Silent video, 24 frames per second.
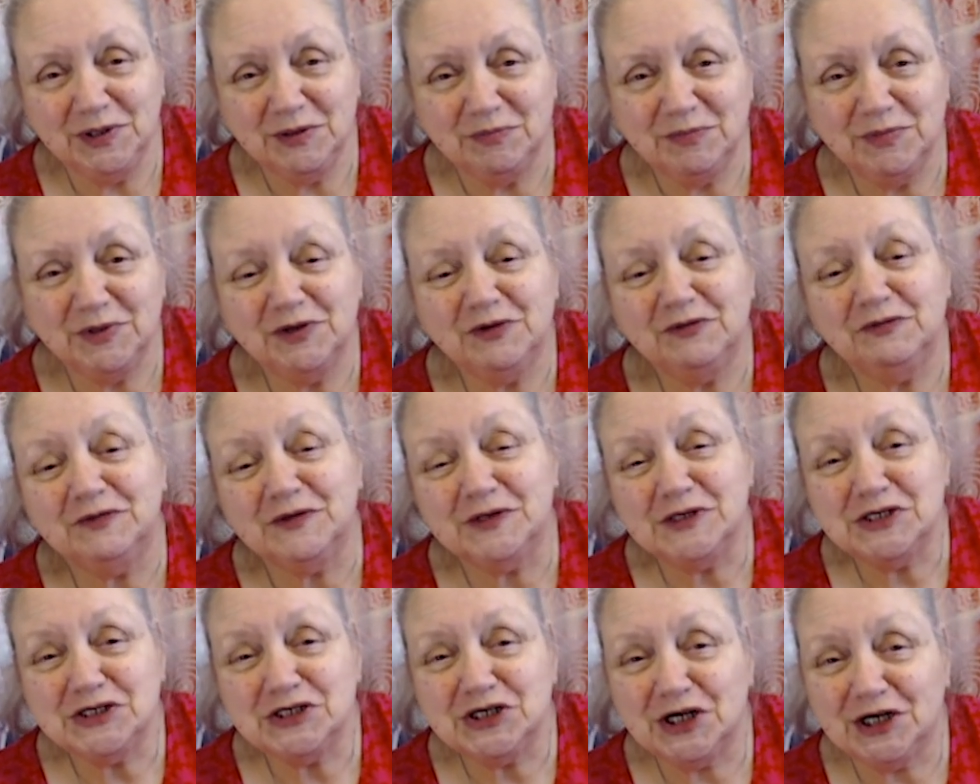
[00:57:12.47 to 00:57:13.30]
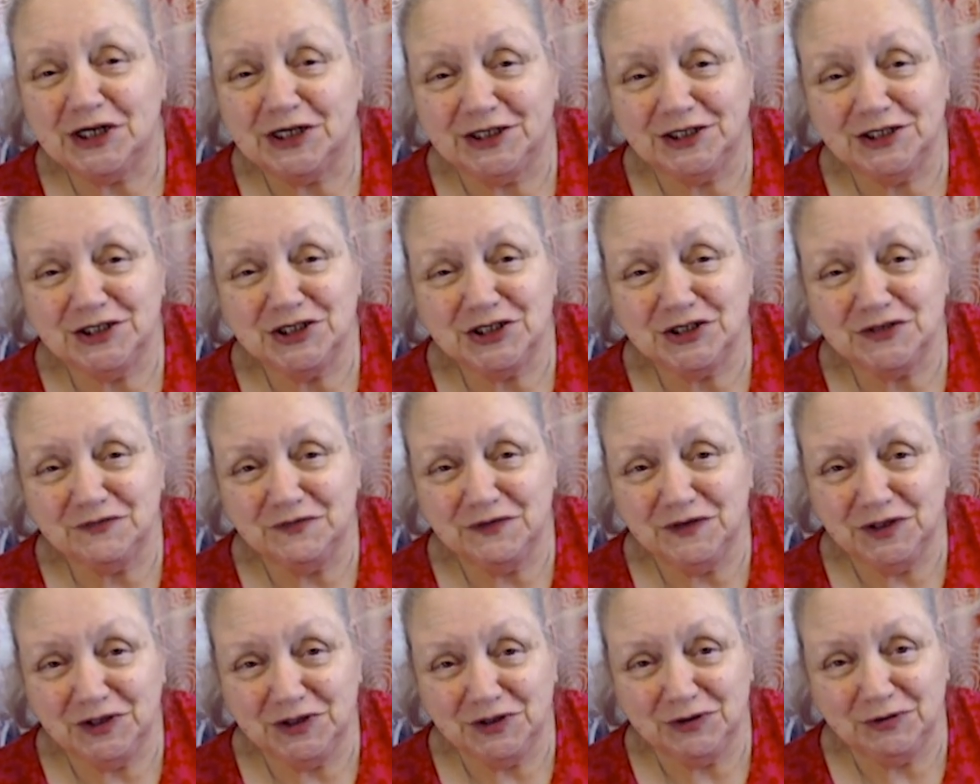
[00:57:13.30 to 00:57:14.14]
bit of a challenge for
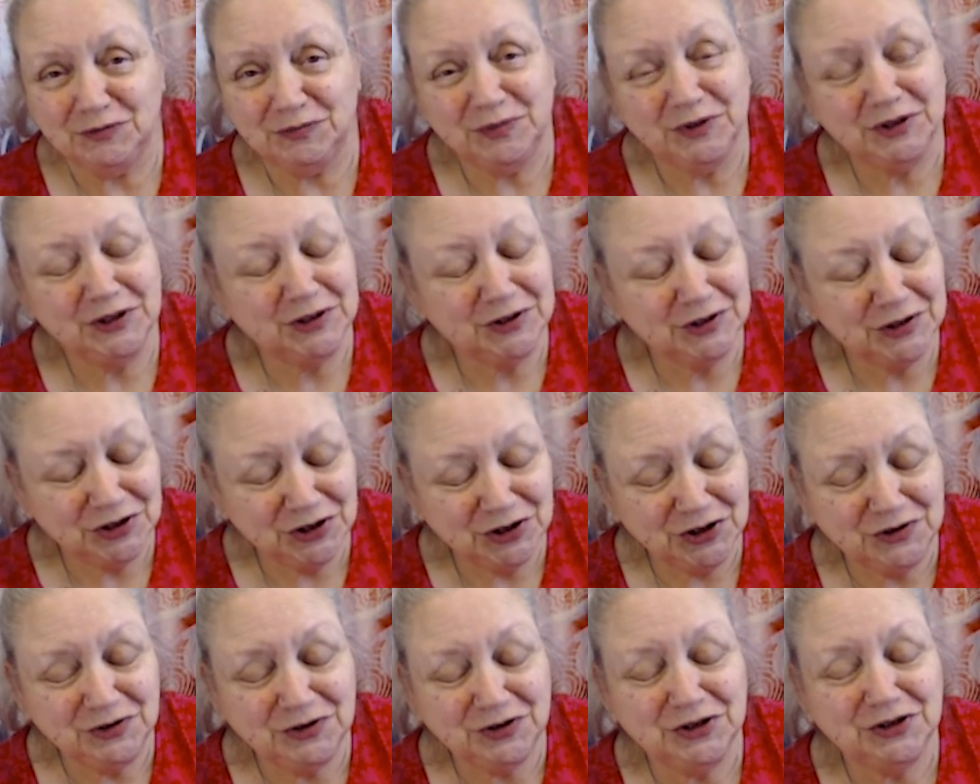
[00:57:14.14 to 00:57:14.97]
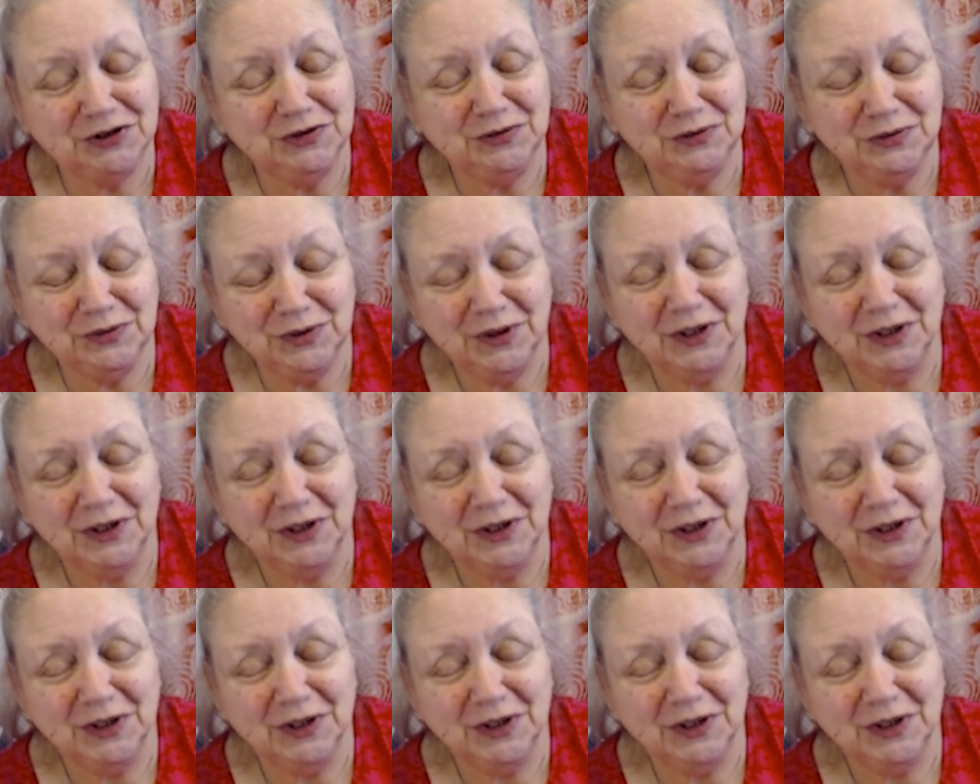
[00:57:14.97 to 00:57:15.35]
you because you do